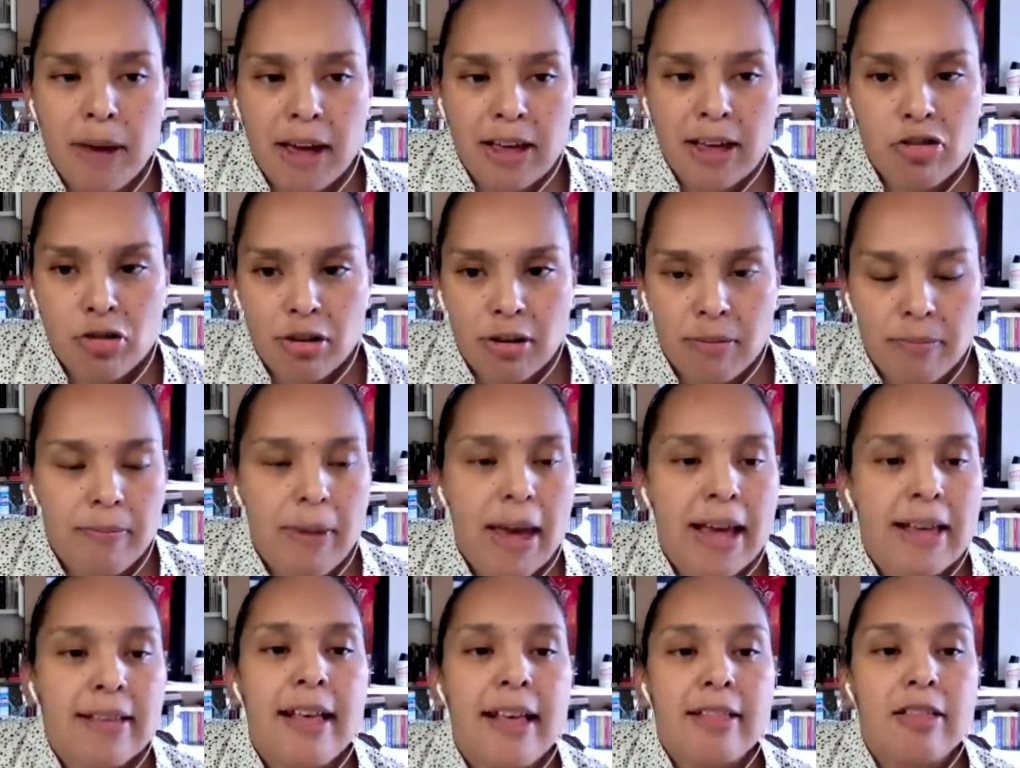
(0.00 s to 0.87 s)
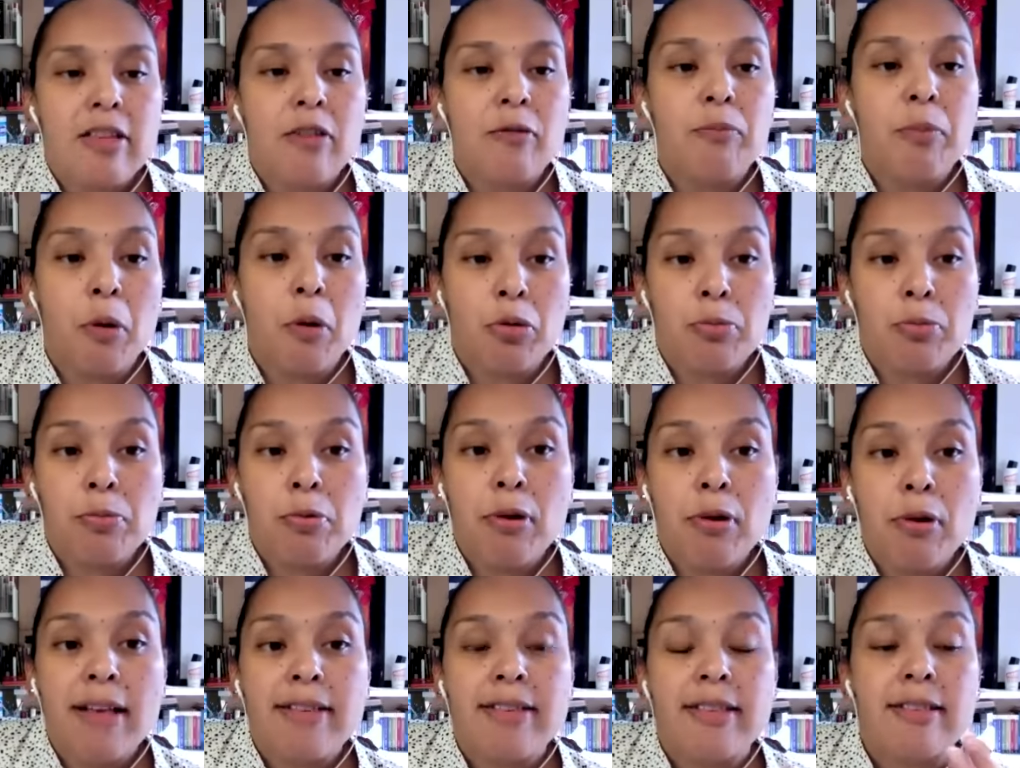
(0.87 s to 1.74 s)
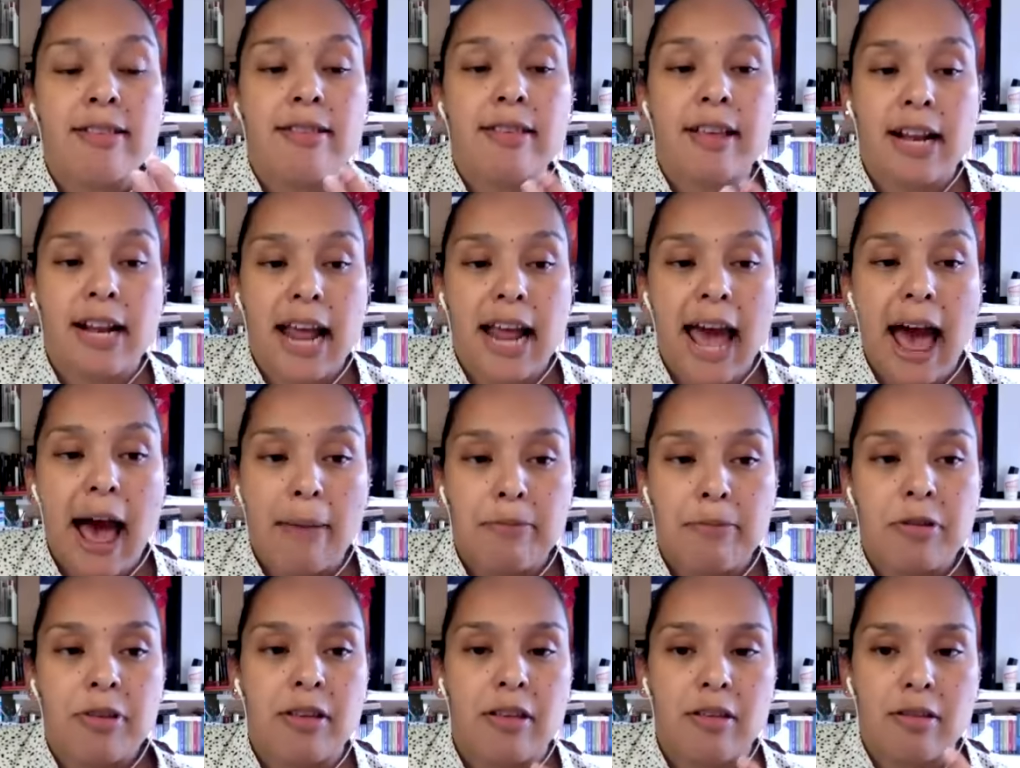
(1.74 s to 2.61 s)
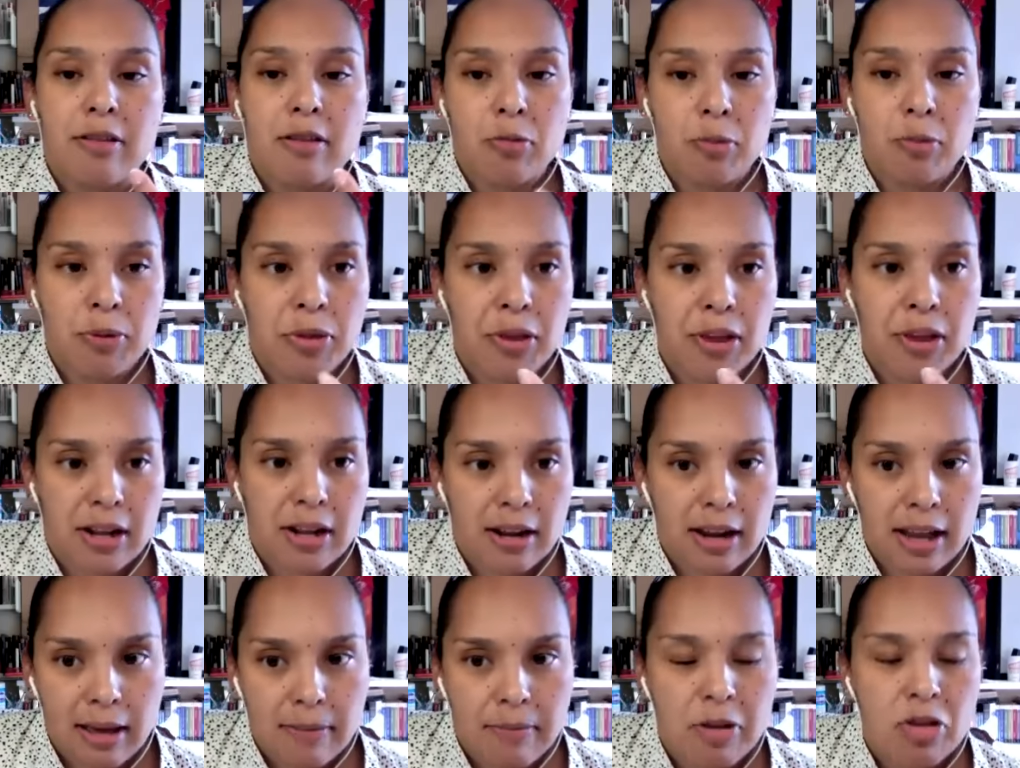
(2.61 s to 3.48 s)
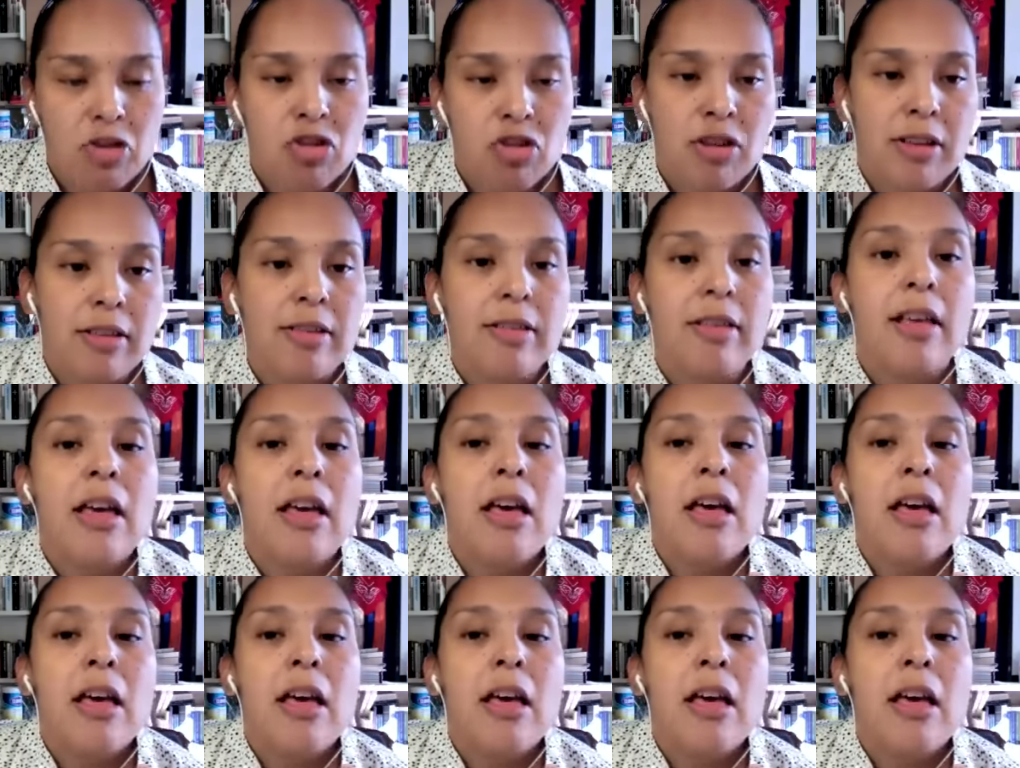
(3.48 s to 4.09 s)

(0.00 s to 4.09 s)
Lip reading: make sense of both presence and absence within images.